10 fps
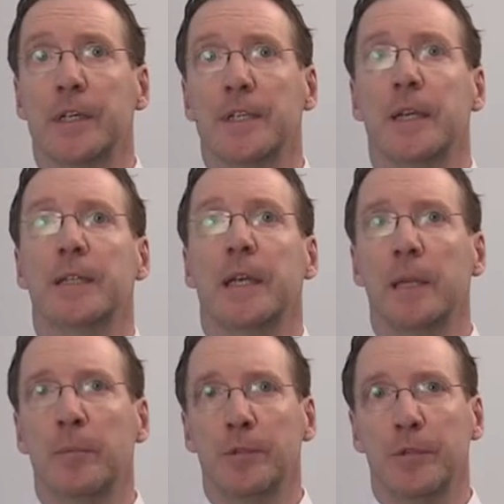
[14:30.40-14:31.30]
is not
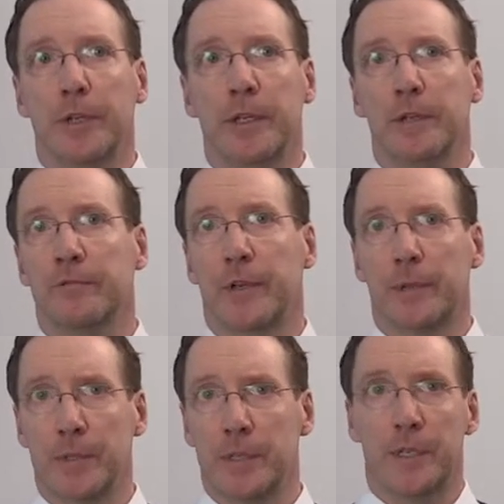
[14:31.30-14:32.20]
able to hear
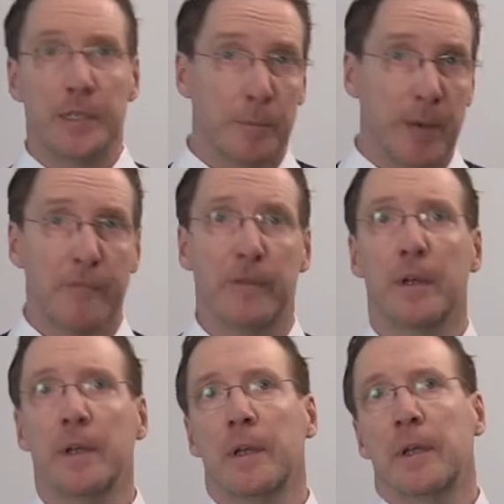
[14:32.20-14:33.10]
frequencies above
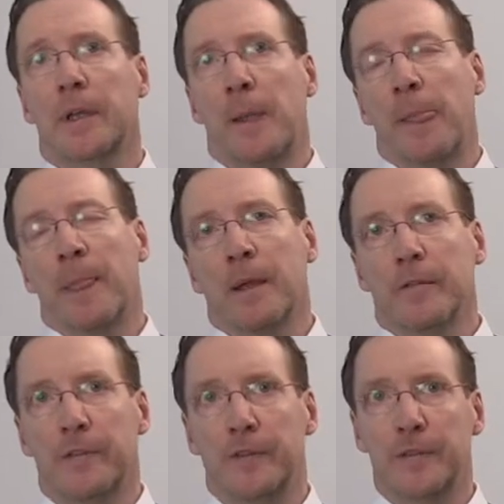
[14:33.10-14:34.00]

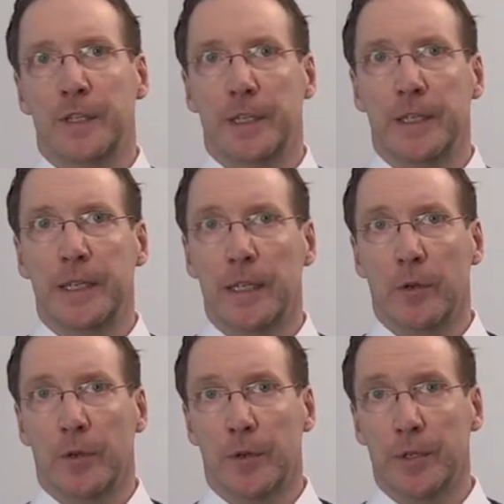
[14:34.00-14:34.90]
15
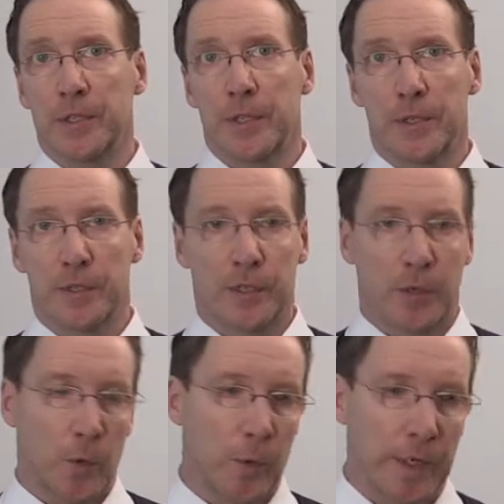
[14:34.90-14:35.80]
kHz,
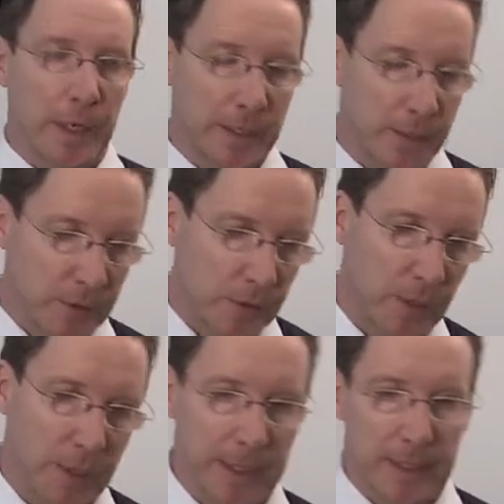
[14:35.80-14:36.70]
so we had to do
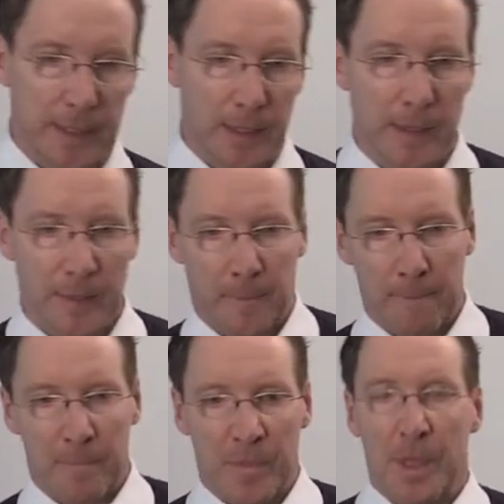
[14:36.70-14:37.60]
a little
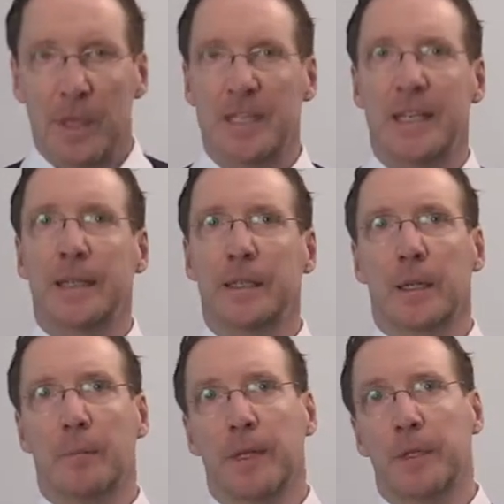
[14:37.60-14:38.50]

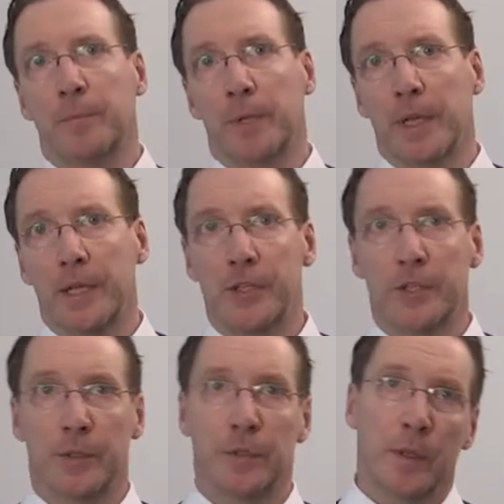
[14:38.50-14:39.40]
signal
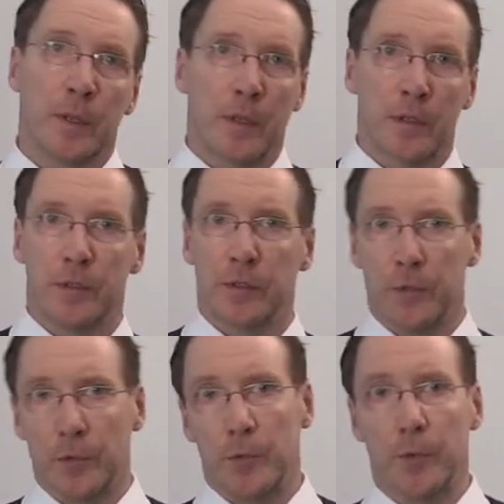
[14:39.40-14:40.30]
manipulation
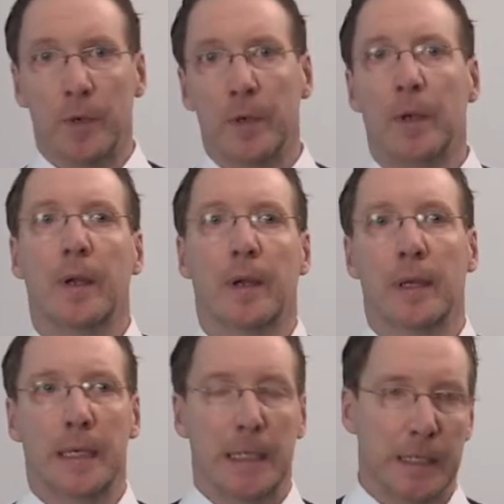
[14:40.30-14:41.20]
to
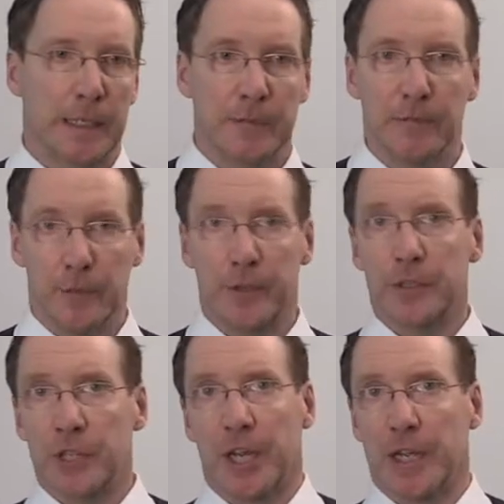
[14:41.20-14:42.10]
give you the
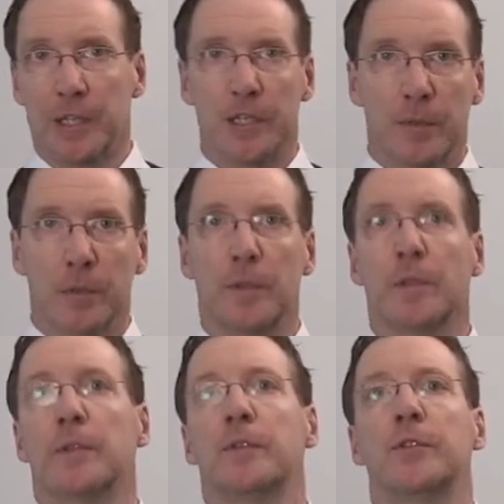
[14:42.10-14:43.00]
chance
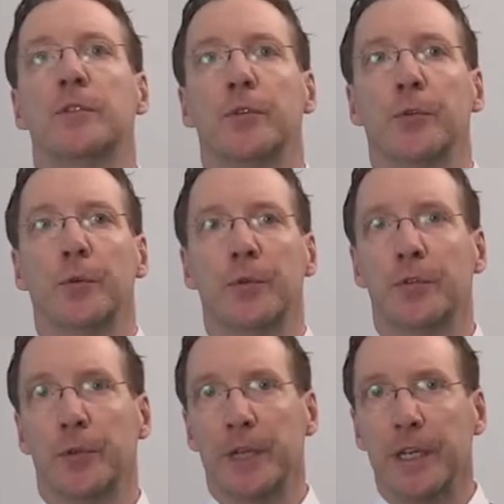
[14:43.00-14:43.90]

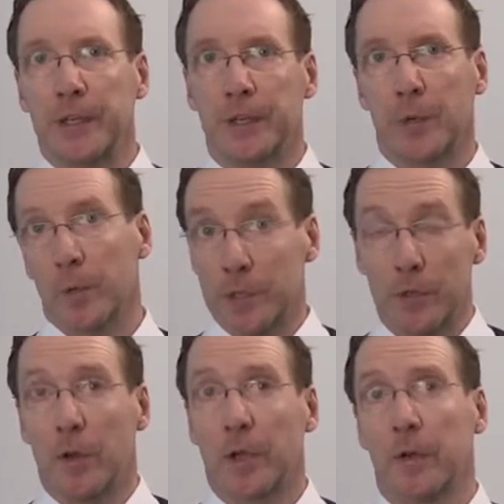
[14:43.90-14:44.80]
to hear what's
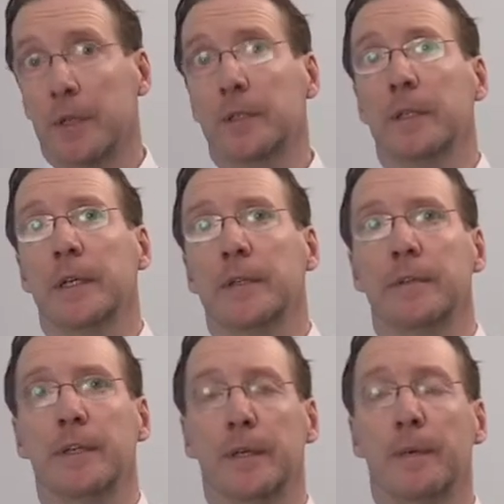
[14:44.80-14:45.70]
going on in
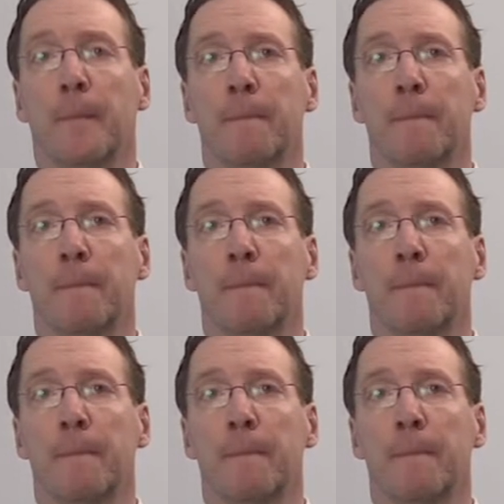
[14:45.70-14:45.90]
the